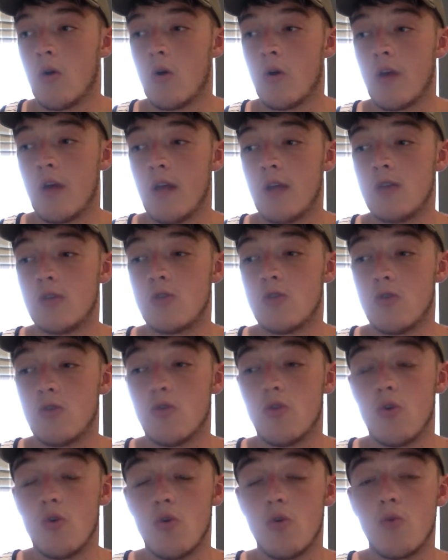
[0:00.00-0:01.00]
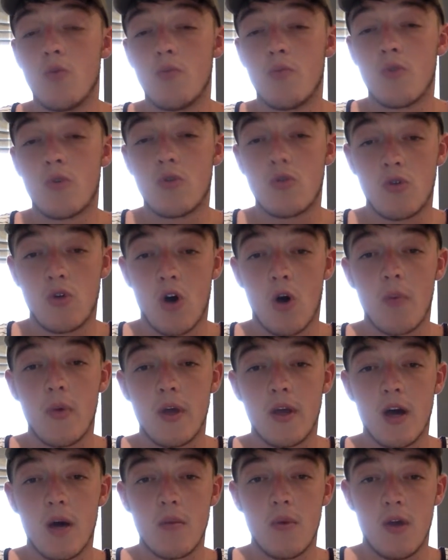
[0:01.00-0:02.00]
kids do
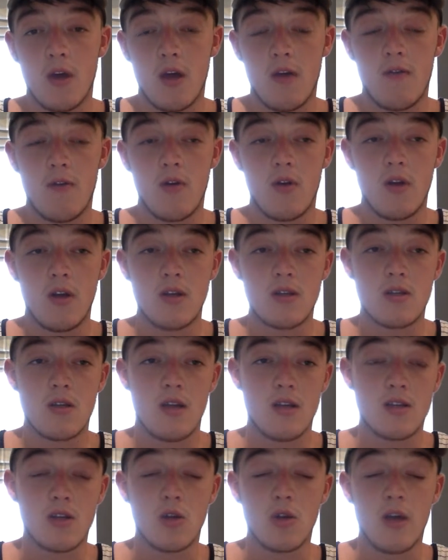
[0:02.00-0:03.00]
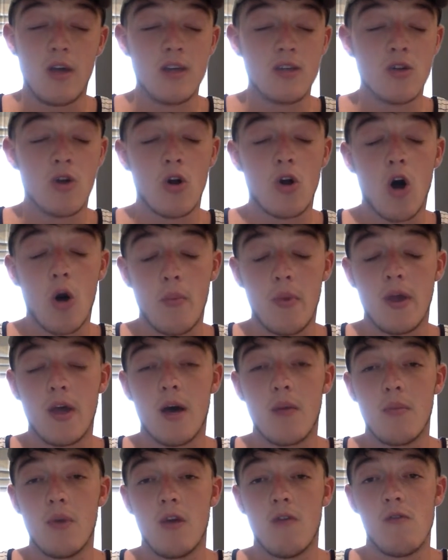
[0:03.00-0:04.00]
copycat behaviour, and it's not
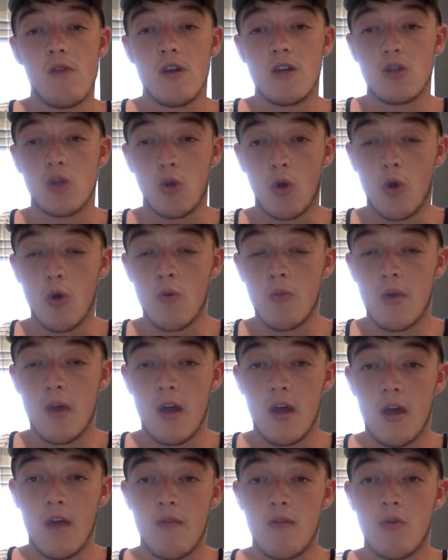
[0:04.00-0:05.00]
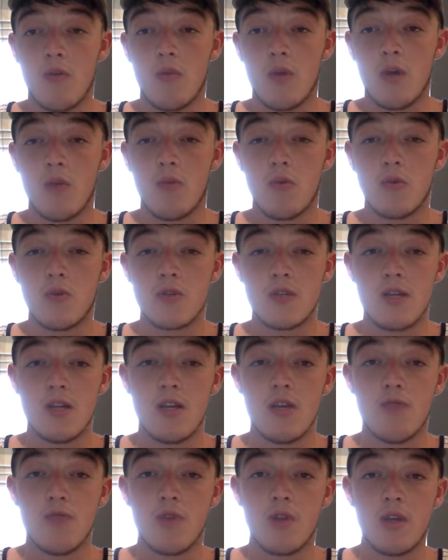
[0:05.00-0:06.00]
copycat behaviour, it's learnt behaviour, and people see
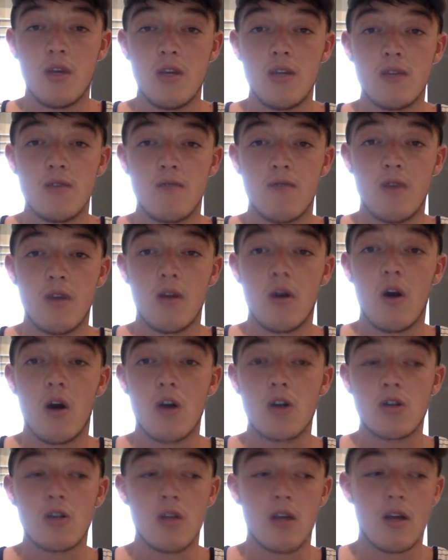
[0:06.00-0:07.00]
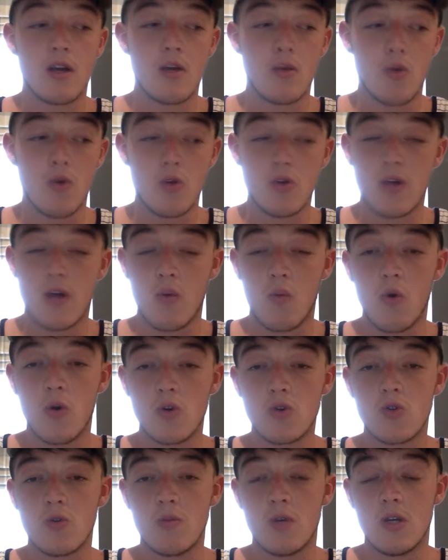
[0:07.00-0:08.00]
the release and think, oh, actually that
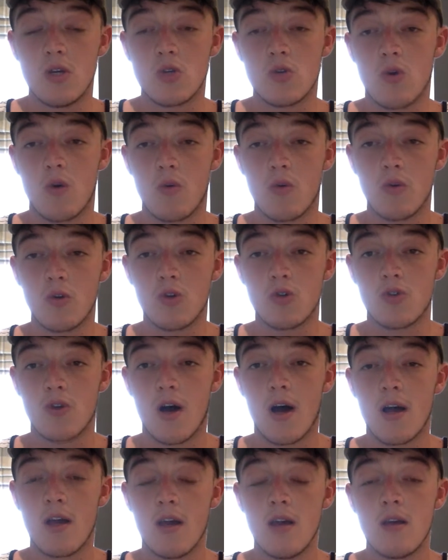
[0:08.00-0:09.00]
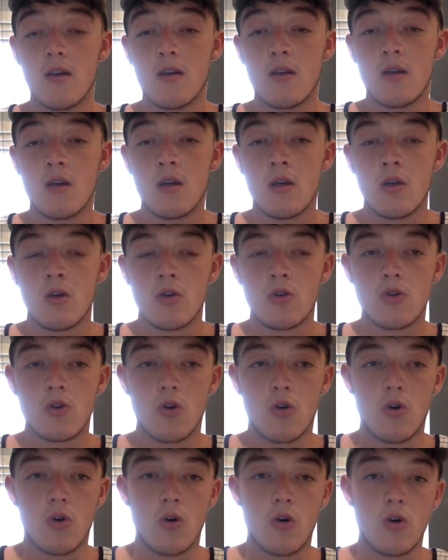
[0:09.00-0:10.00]
works for me, so I'm going to try it.
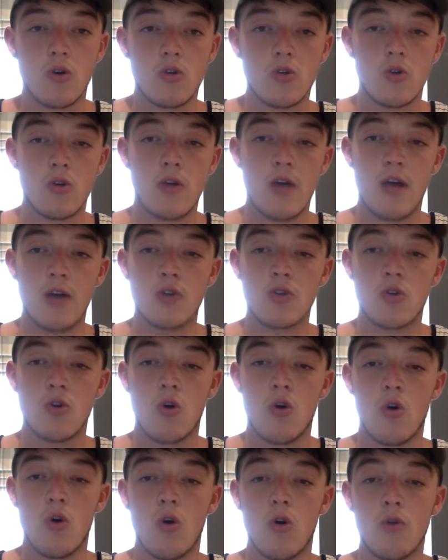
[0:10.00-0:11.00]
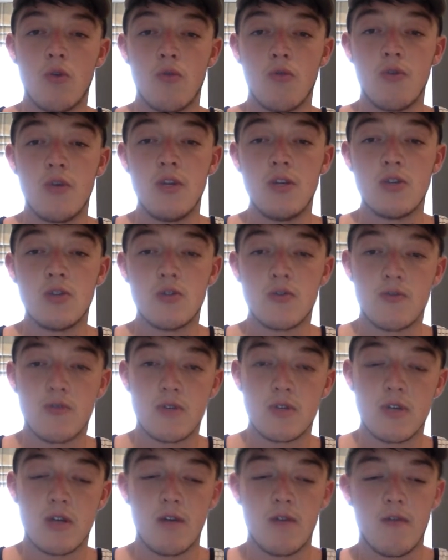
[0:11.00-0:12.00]
So the reasons for
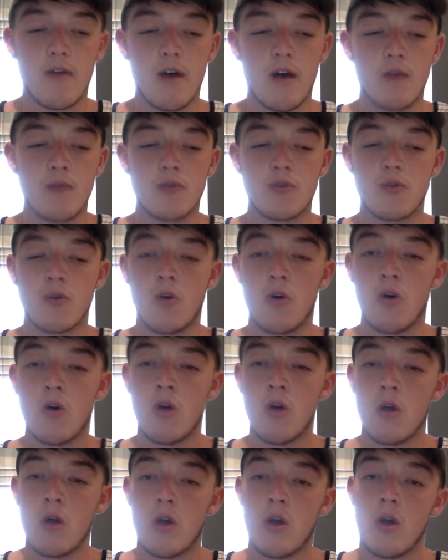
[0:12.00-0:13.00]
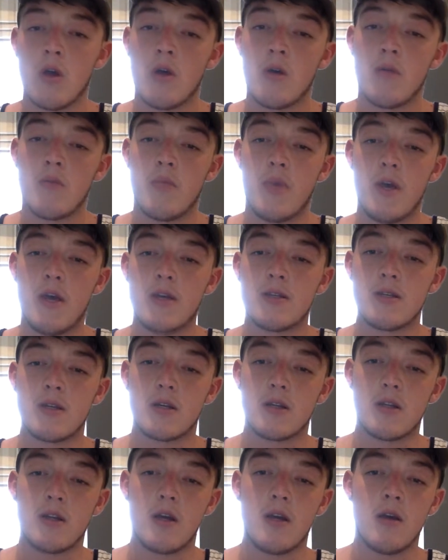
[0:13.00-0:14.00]
self harm. So
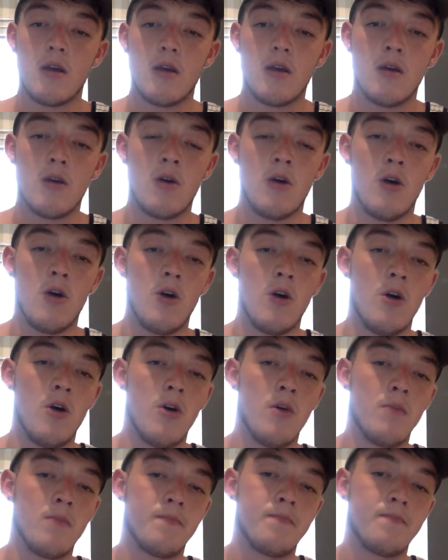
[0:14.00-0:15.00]
basically, I